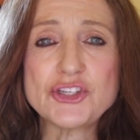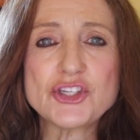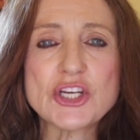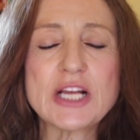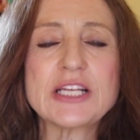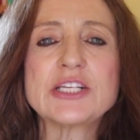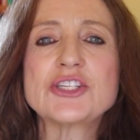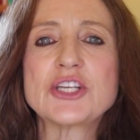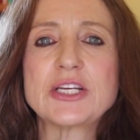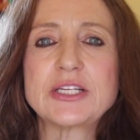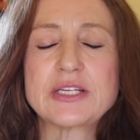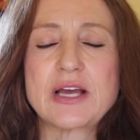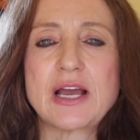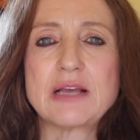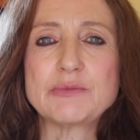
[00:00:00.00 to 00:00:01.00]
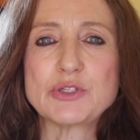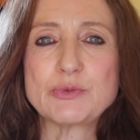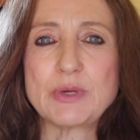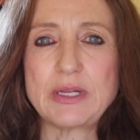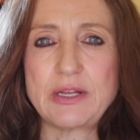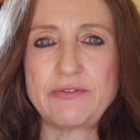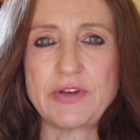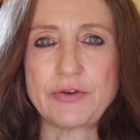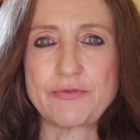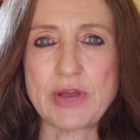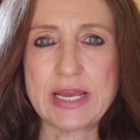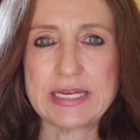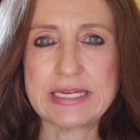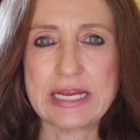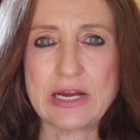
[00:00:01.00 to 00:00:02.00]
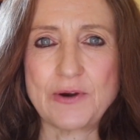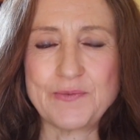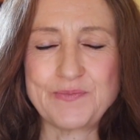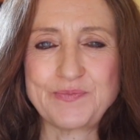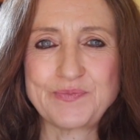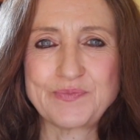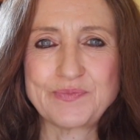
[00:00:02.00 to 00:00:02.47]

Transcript: challenging times we live in right now.